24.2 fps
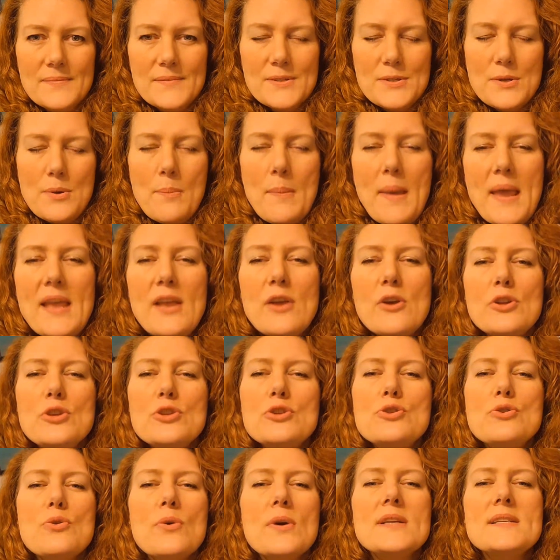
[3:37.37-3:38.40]
So make
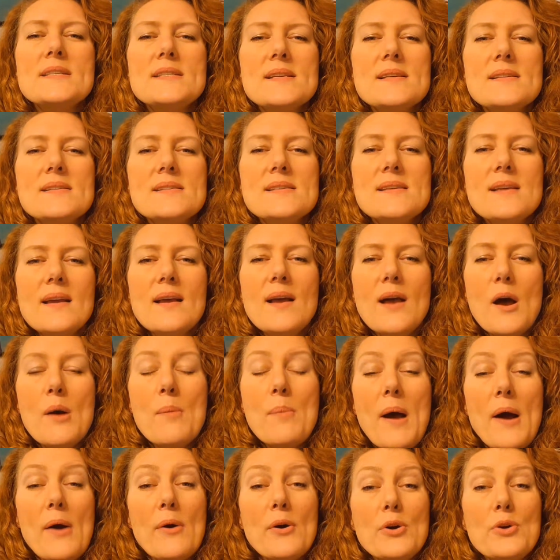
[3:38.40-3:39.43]
good choices
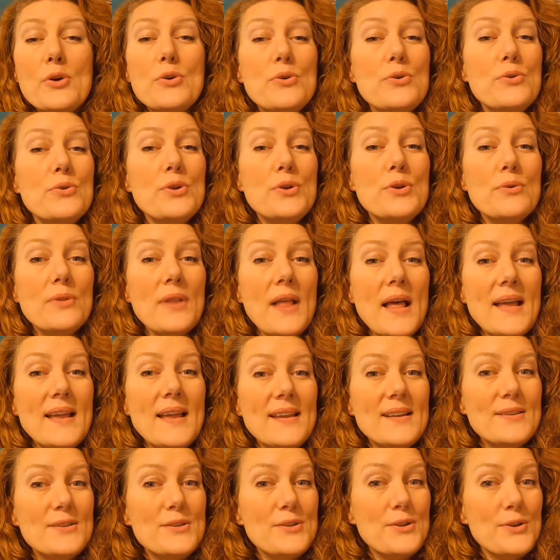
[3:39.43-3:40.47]
about who you let
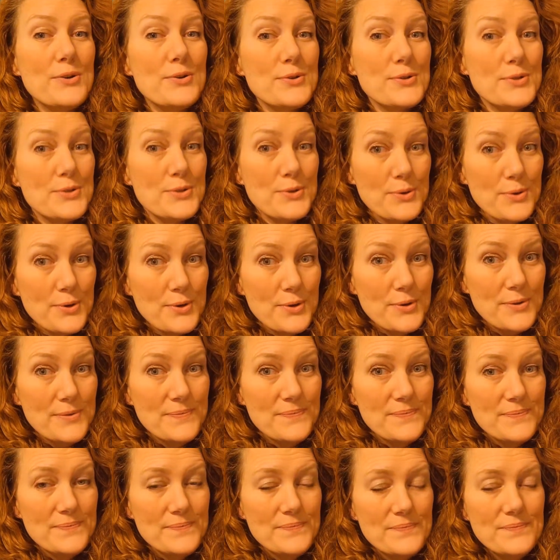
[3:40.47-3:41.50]
into your circle.